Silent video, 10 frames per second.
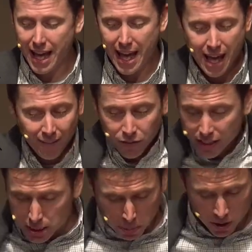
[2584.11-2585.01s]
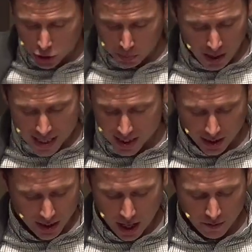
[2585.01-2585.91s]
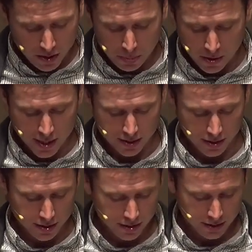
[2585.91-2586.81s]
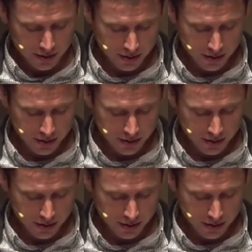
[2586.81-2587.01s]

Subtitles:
every spiritual blessing in the heavenly places.